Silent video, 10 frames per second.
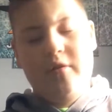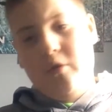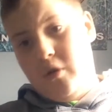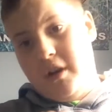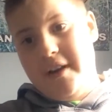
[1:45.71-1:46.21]

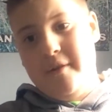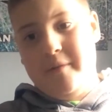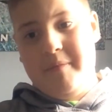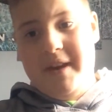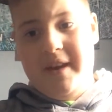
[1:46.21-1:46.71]
Or it
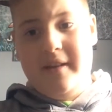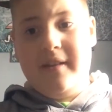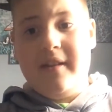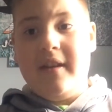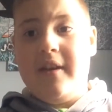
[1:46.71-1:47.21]
would be
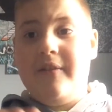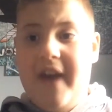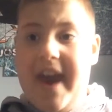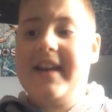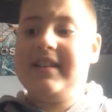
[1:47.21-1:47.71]

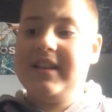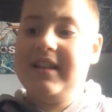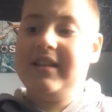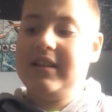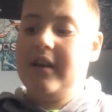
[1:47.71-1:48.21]

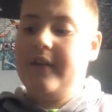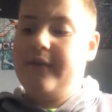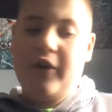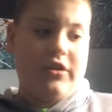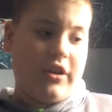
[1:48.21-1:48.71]
Vegas's
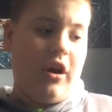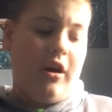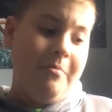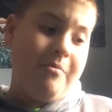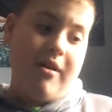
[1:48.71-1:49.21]
first
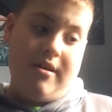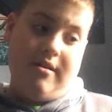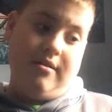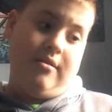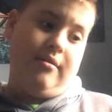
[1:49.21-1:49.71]
cup
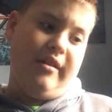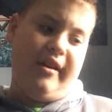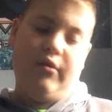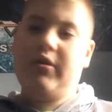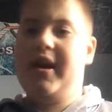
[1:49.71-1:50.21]

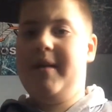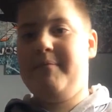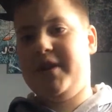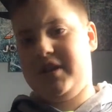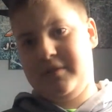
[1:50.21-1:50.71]
and
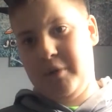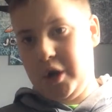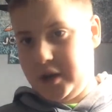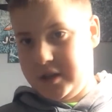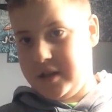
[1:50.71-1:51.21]

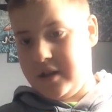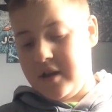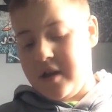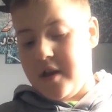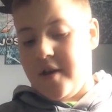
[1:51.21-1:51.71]
Pittsburgh's.
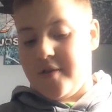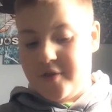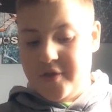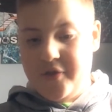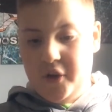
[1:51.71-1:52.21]

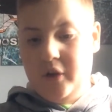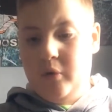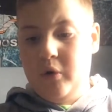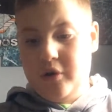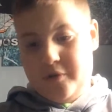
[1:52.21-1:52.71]
Th-
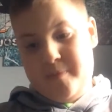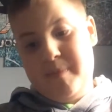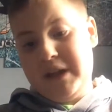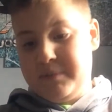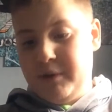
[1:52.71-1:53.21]
or
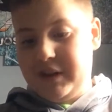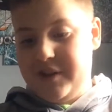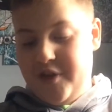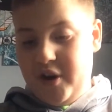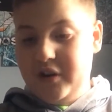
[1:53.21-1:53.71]
Pittsburgh's
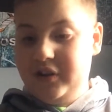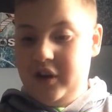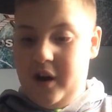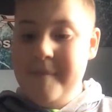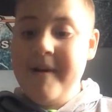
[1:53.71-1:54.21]
third
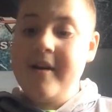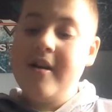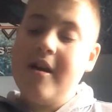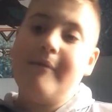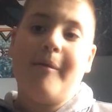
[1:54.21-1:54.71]
cup.
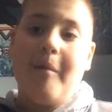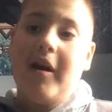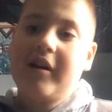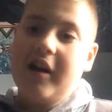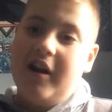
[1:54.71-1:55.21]
But
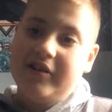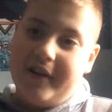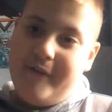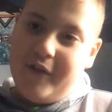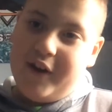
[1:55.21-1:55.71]
Marc
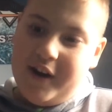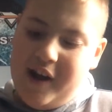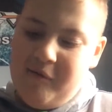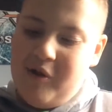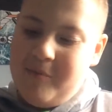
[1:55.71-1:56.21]
Andre
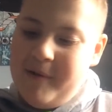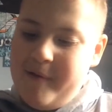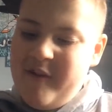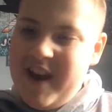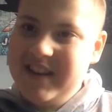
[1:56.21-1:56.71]
Fleury will be
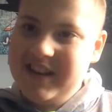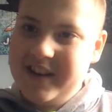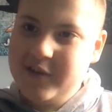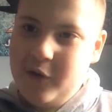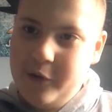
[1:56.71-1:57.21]
facing
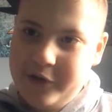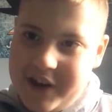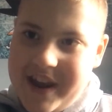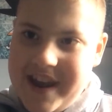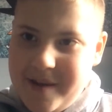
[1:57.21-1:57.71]
his
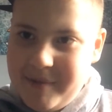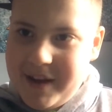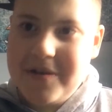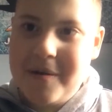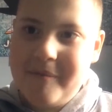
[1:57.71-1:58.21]
old team
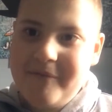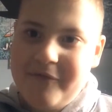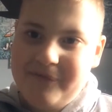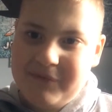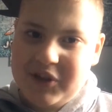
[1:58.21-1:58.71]
in the
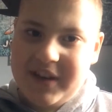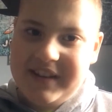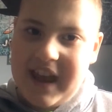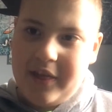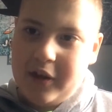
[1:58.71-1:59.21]

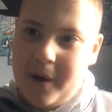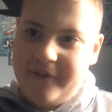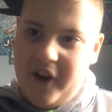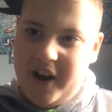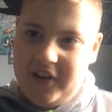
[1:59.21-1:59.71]
Stanley
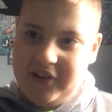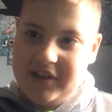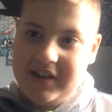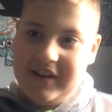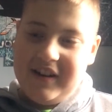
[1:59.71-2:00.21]
Cup
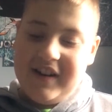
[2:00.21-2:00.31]
Finals.